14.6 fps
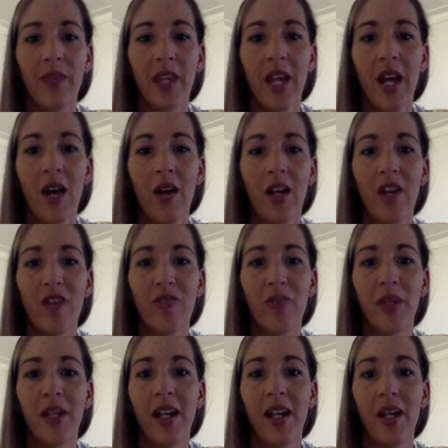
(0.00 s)
how life
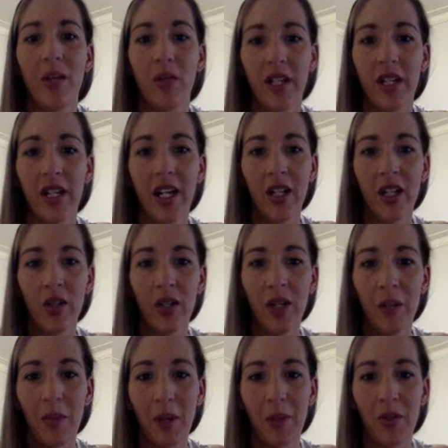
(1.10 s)
began with Ranginui and
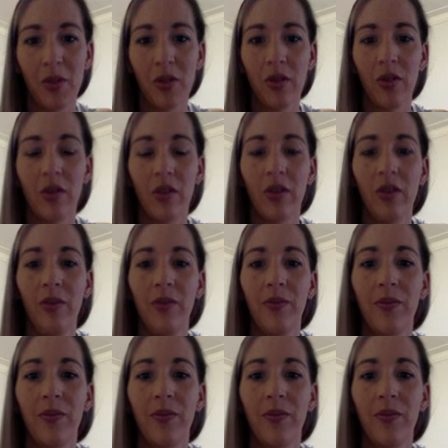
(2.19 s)
Papatuanuku.